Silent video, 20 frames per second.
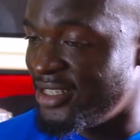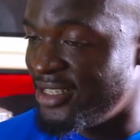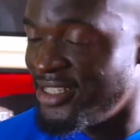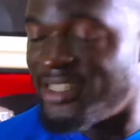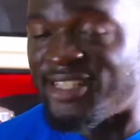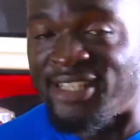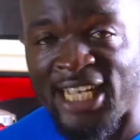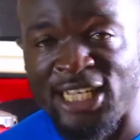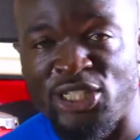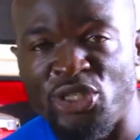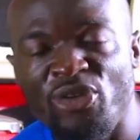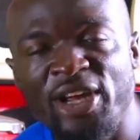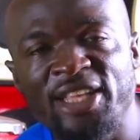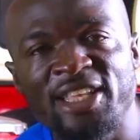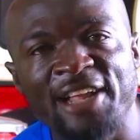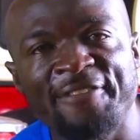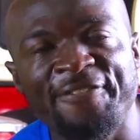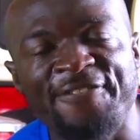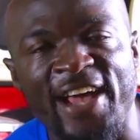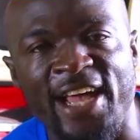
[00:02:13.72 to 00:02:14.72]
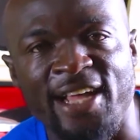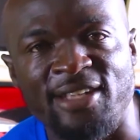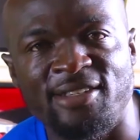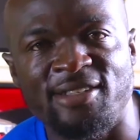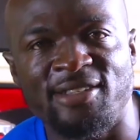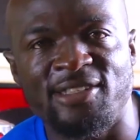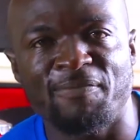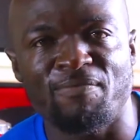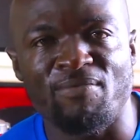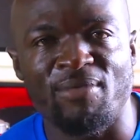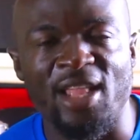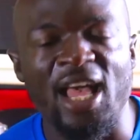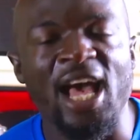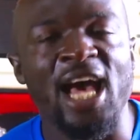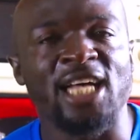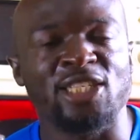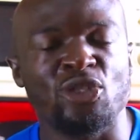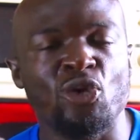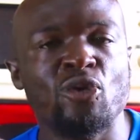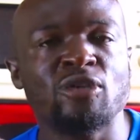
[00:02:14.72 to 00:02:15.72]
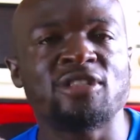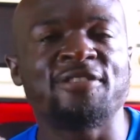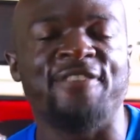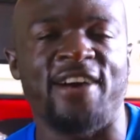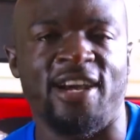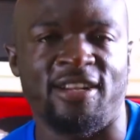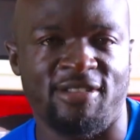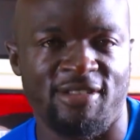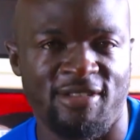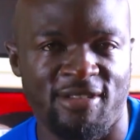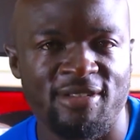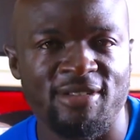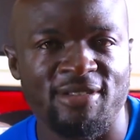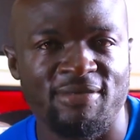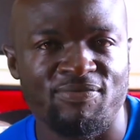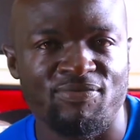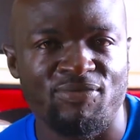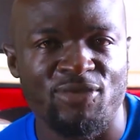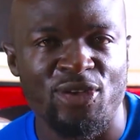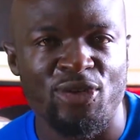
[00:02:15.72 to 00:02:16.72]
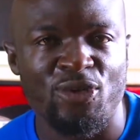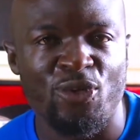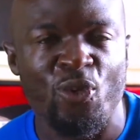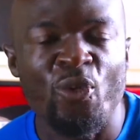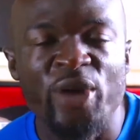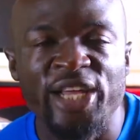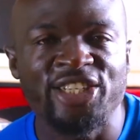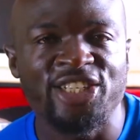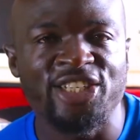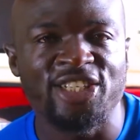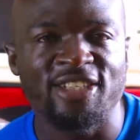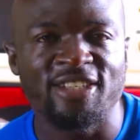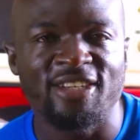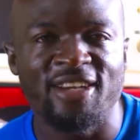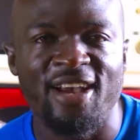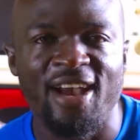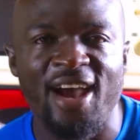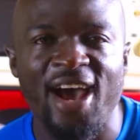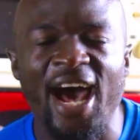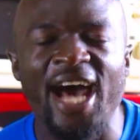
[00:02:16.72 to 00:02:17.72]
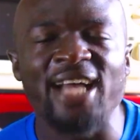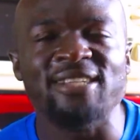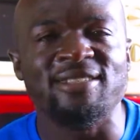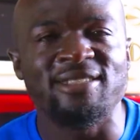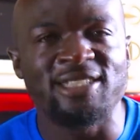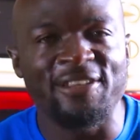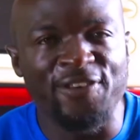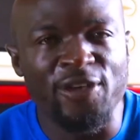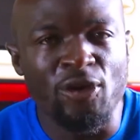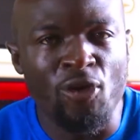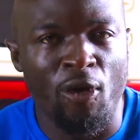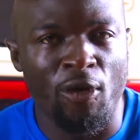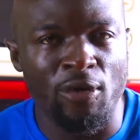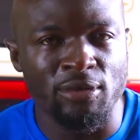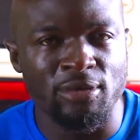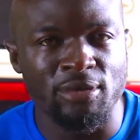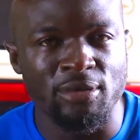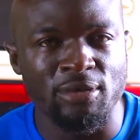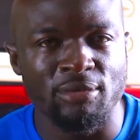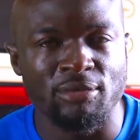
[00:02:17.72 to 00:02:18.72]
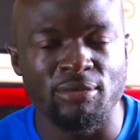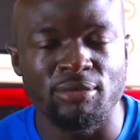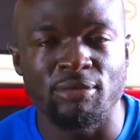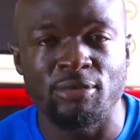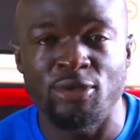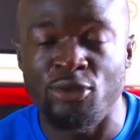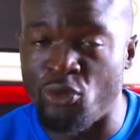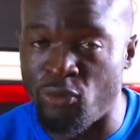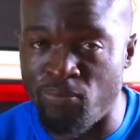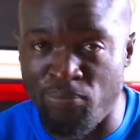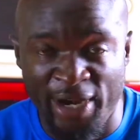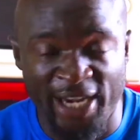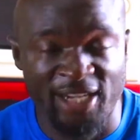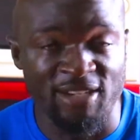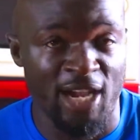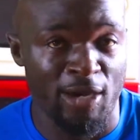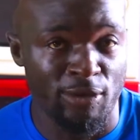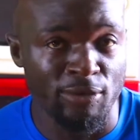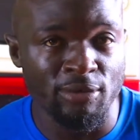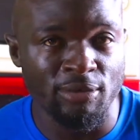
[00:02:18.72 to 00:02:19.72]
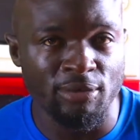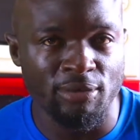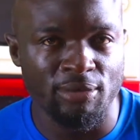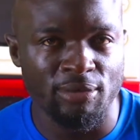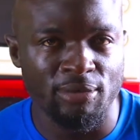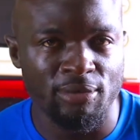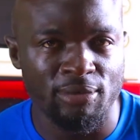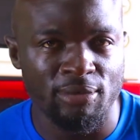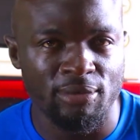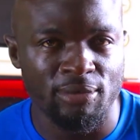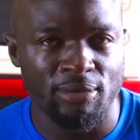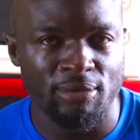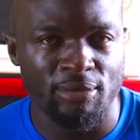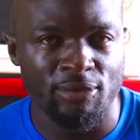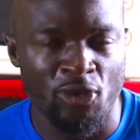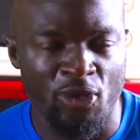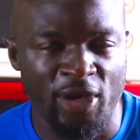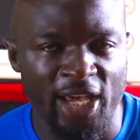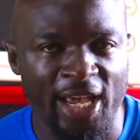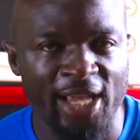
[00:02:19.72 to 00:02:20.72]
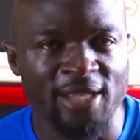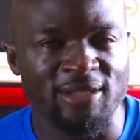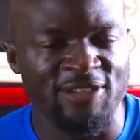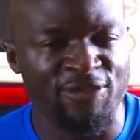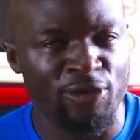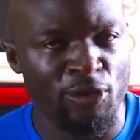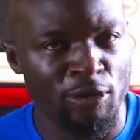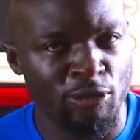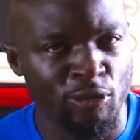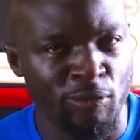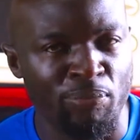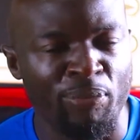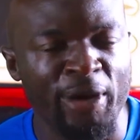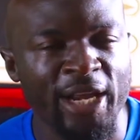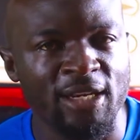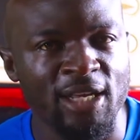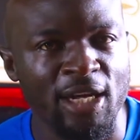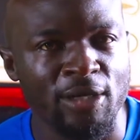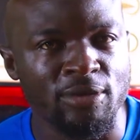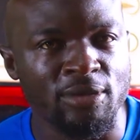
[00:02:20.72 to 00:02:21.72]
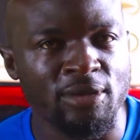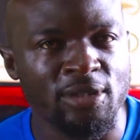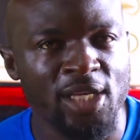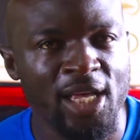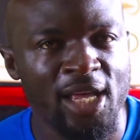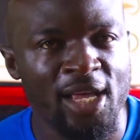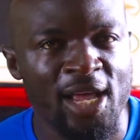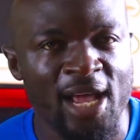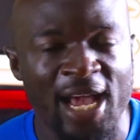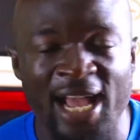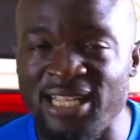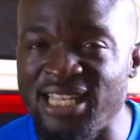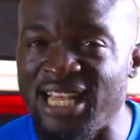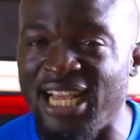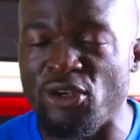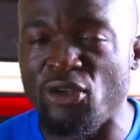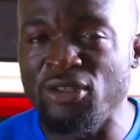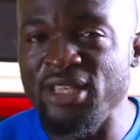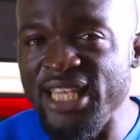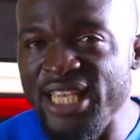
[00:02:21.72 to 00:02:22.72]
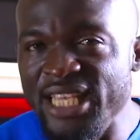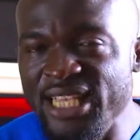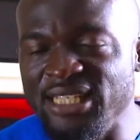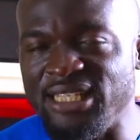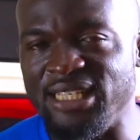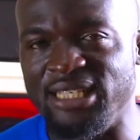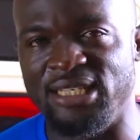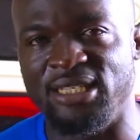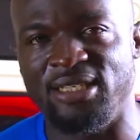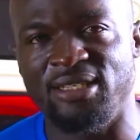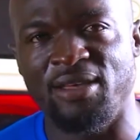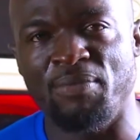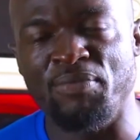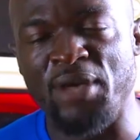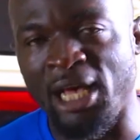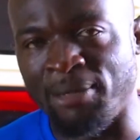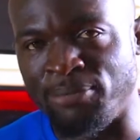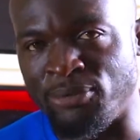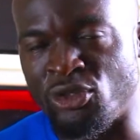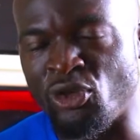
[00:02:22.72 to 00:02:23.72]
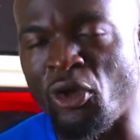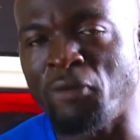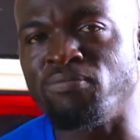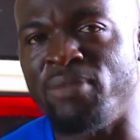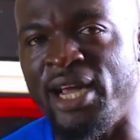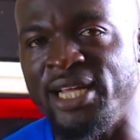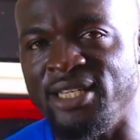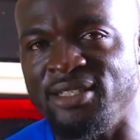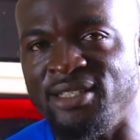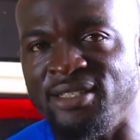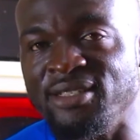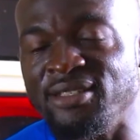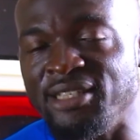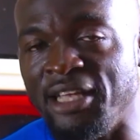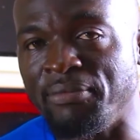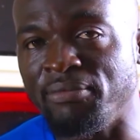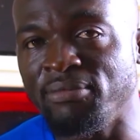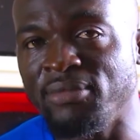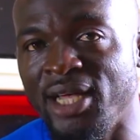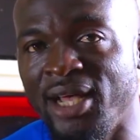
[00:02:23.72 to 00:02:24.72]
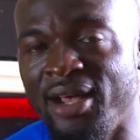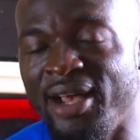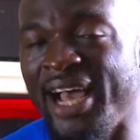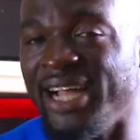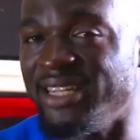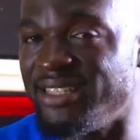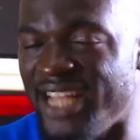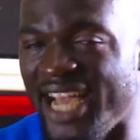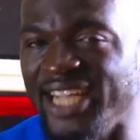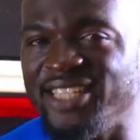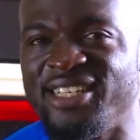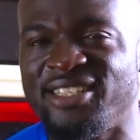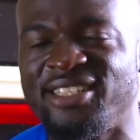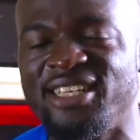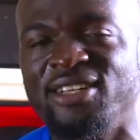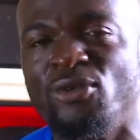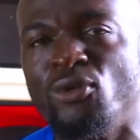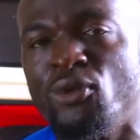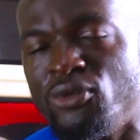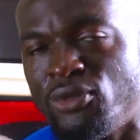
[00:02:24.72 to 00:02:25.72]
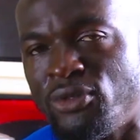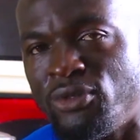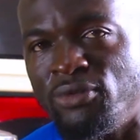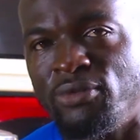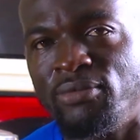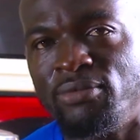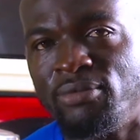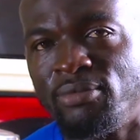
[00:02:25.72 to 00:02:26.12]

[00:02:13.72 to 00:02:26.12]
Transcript: Saturated fats are those fats which are difficult to break down, okay? Difficult to break down and cannot easily be absorbed by the system and digested also.